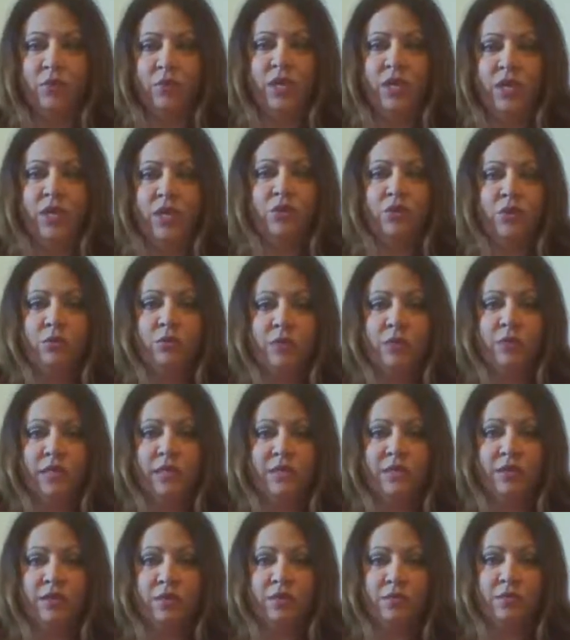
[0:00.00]
We are the
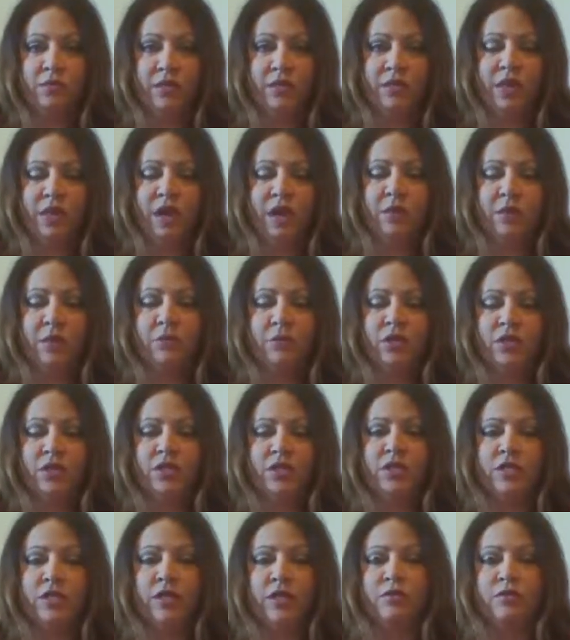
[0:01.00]
ones that are meant to humble
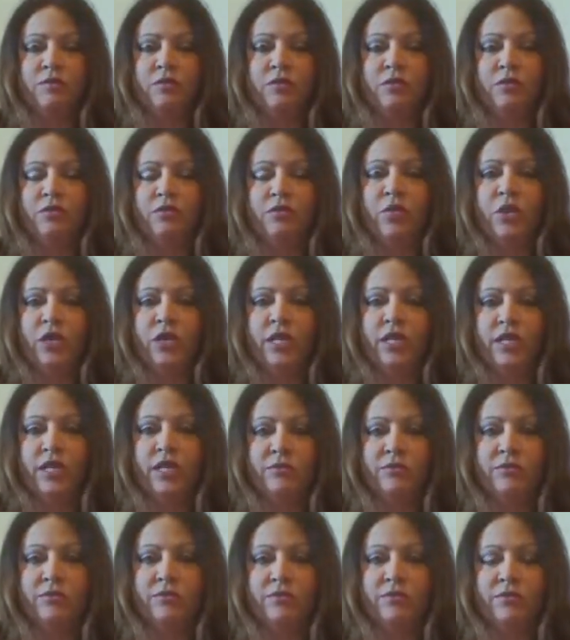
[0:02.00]
ourselves before
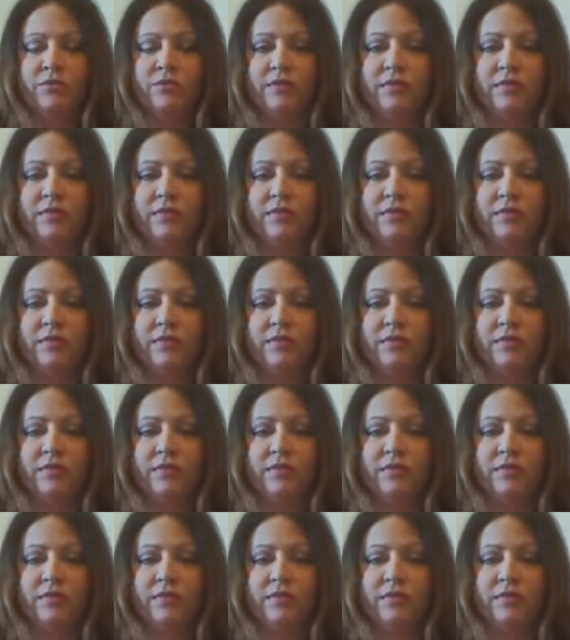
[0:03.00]
Him.